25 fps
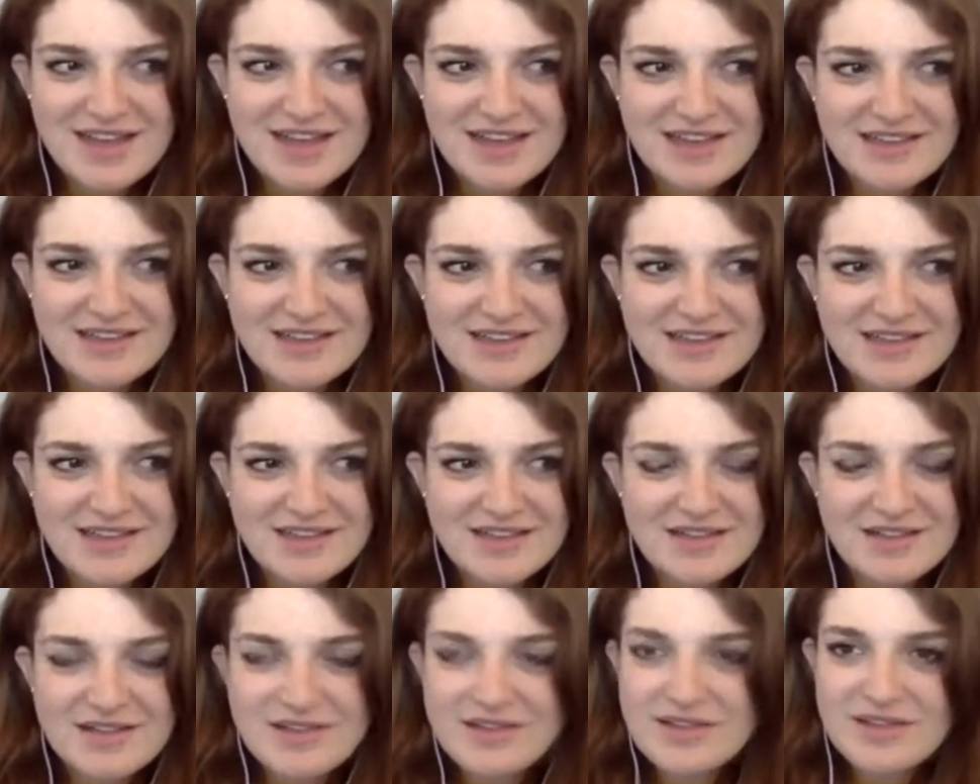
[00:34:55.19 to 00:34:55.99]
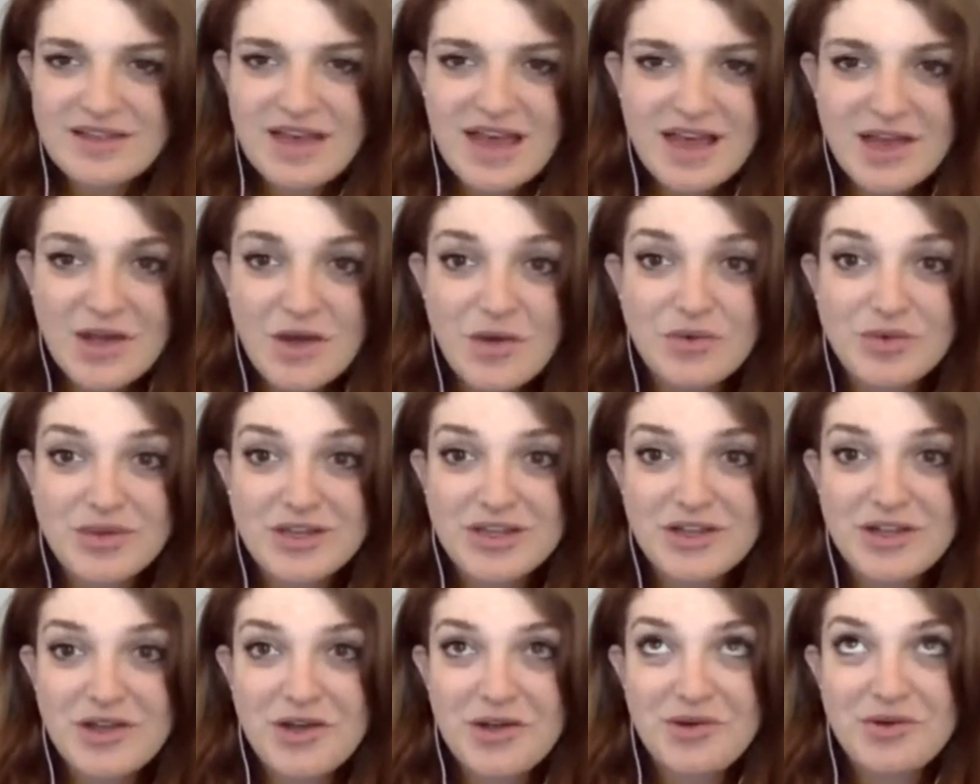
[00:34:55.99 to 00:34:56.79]
I
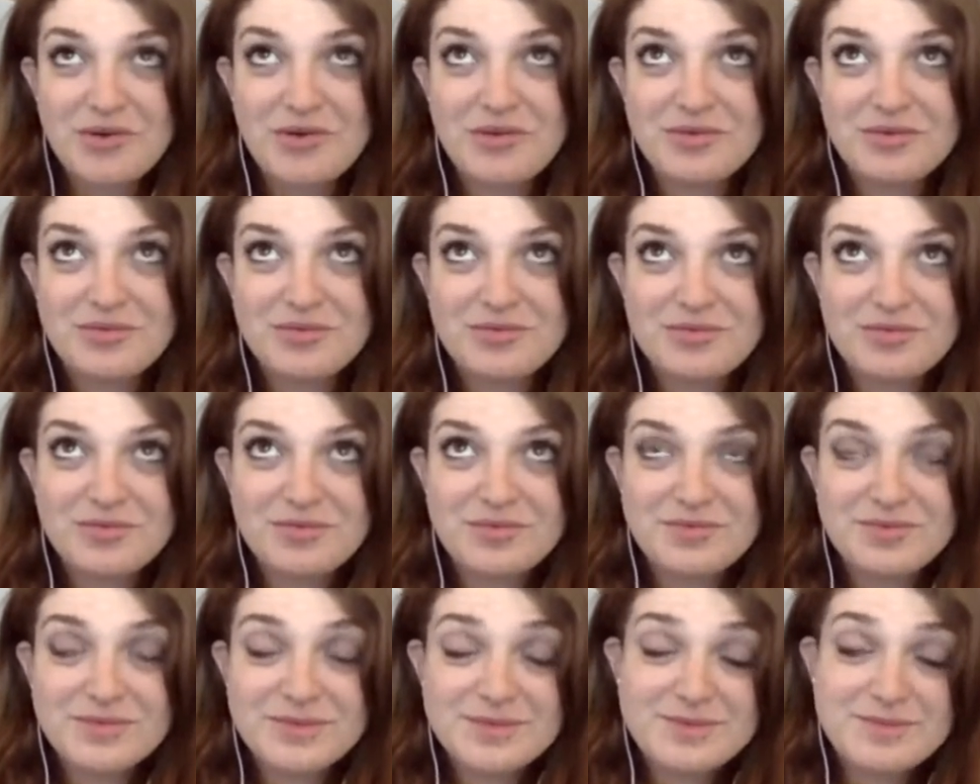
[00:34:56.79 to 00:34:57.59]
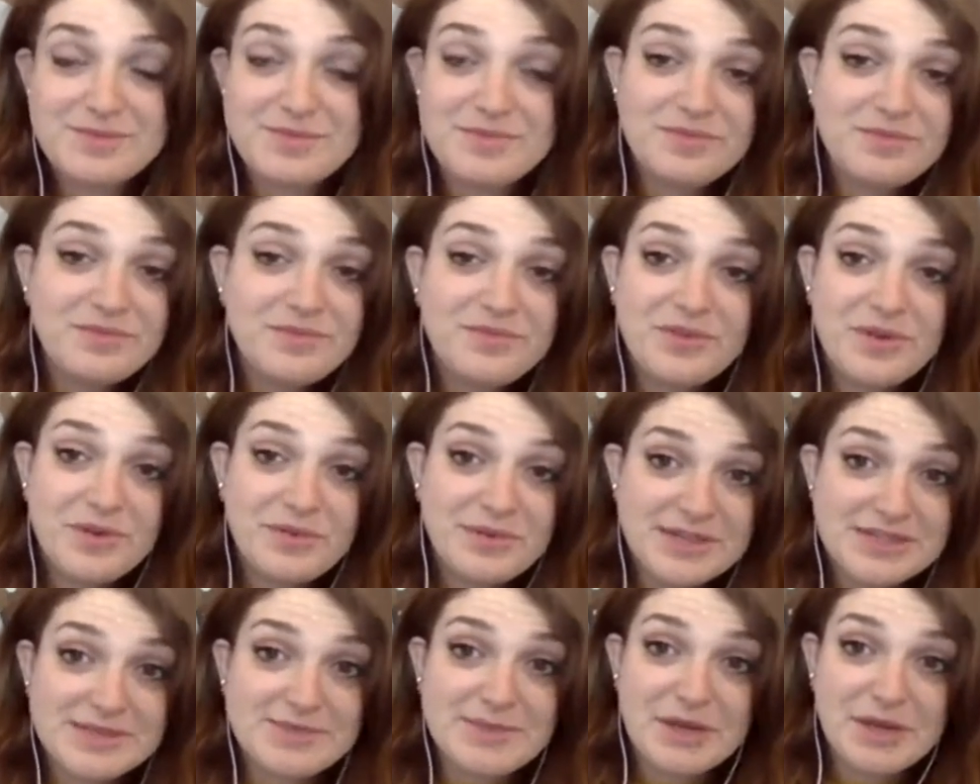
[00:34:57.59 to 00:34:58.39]
only know
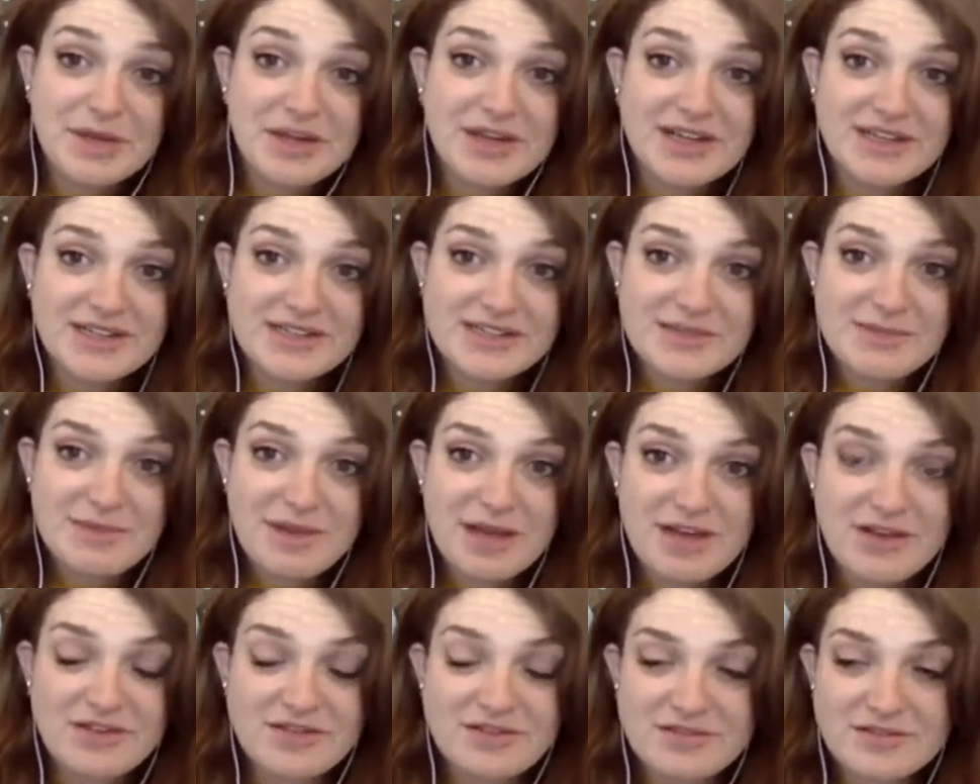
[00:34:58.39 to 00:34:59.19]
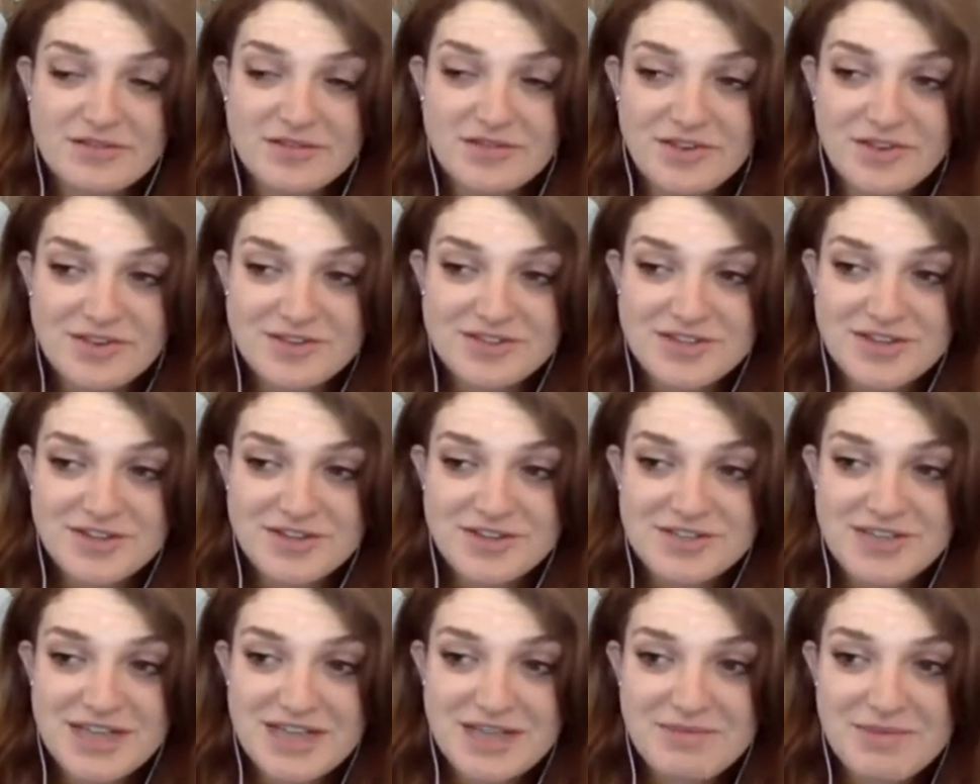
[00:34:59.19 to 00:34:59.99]
from experience about careers in
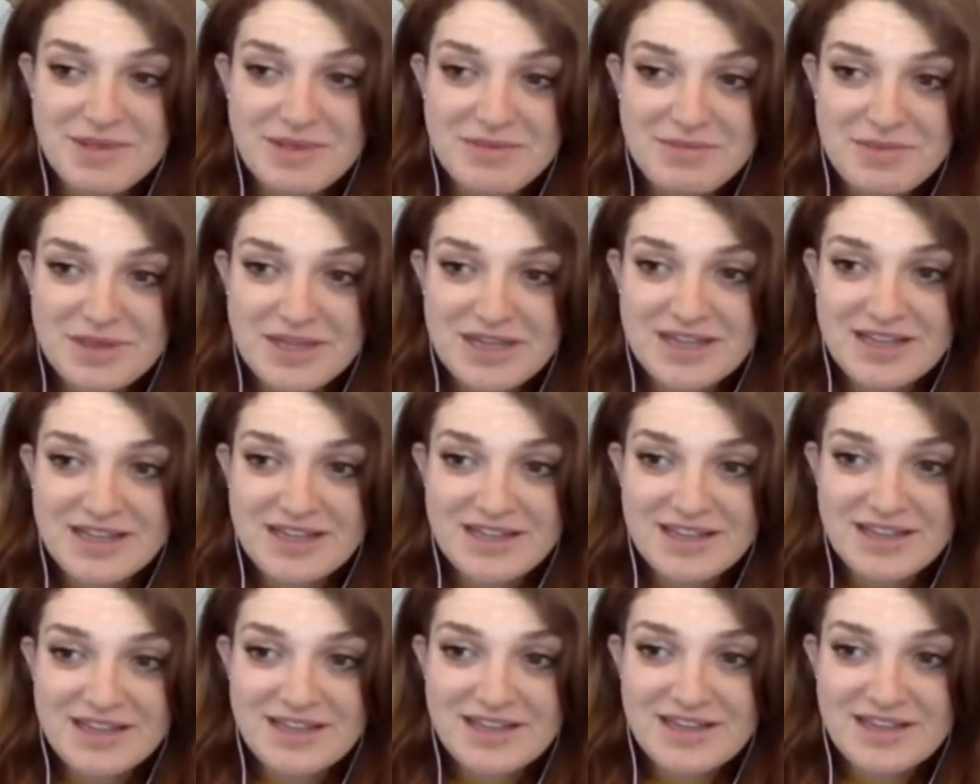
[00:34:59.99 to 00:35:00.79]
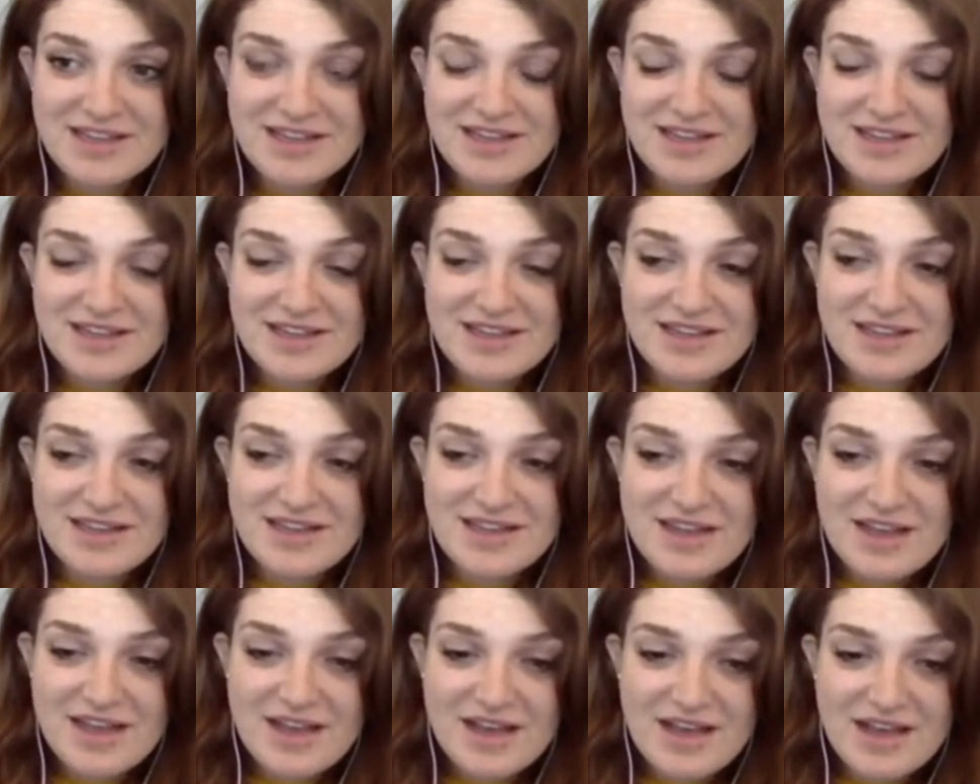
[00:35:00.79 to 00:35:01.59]
entertainment, but
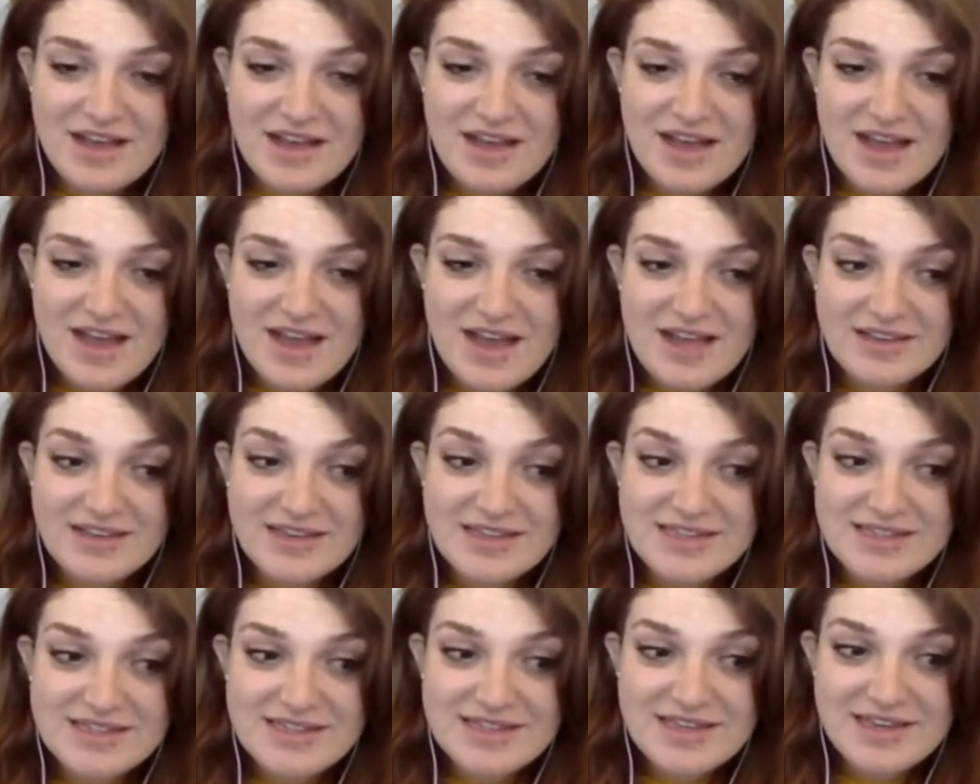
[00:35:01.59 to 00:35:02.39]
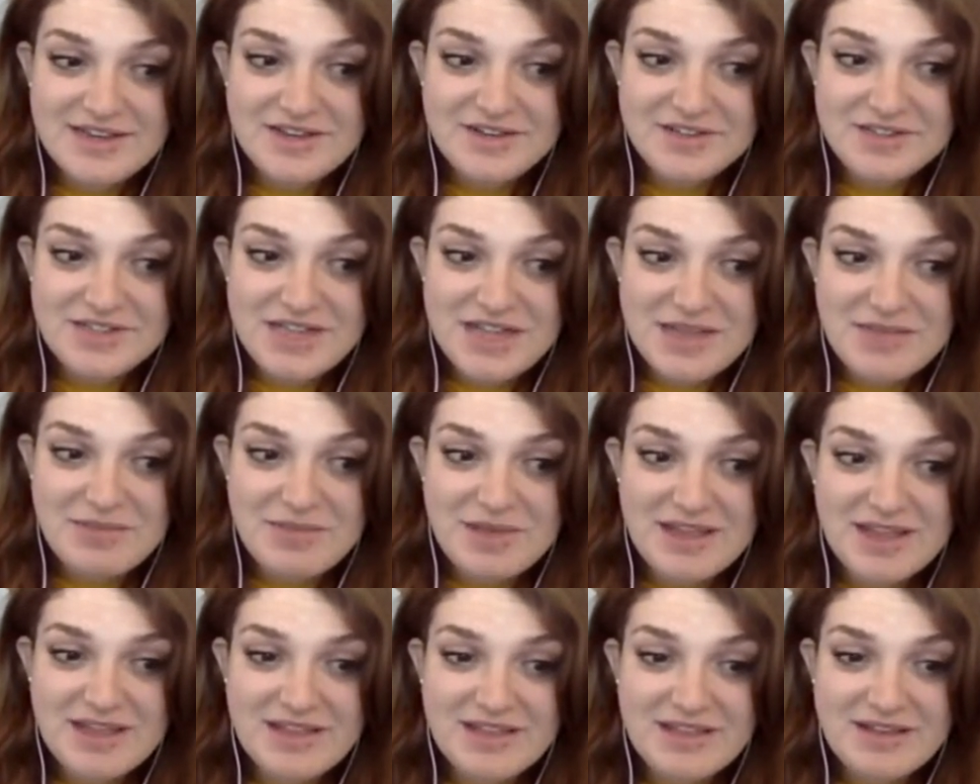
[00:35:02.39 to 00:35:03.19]
at least in
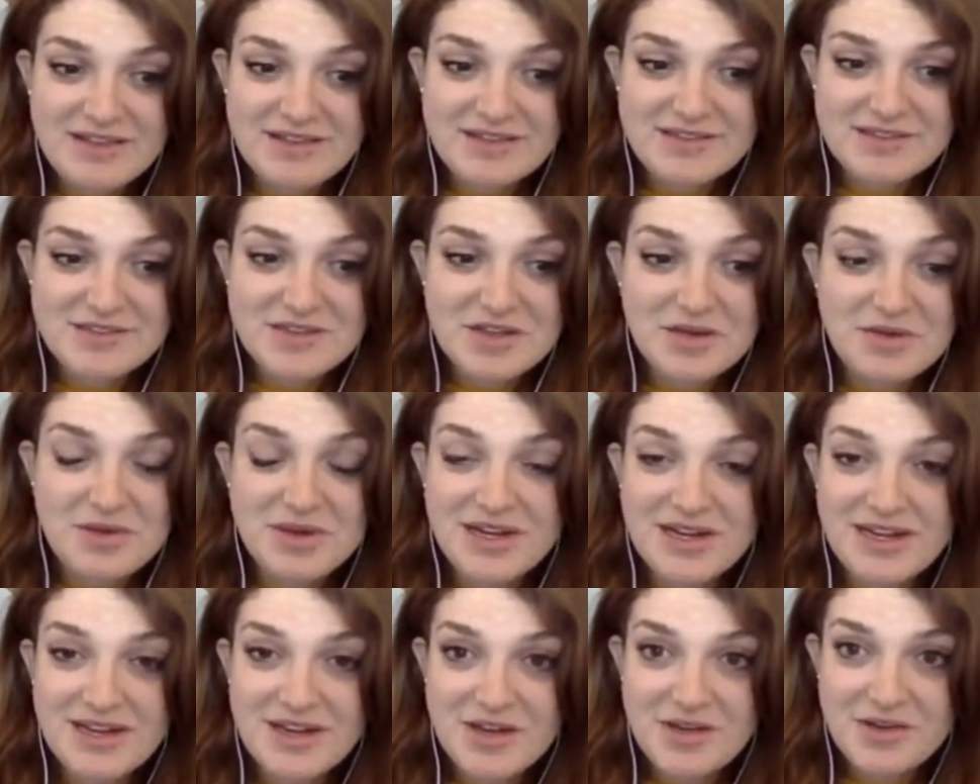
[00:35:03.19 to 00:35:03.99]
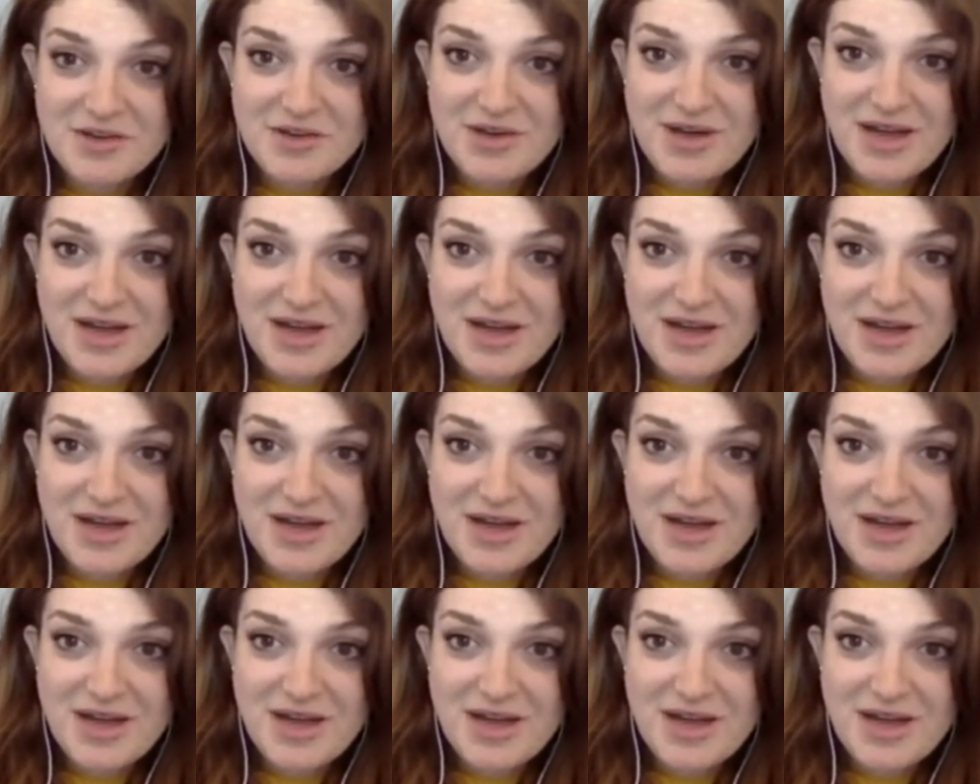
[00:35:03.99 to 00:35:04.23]
entertainment, there is no one I know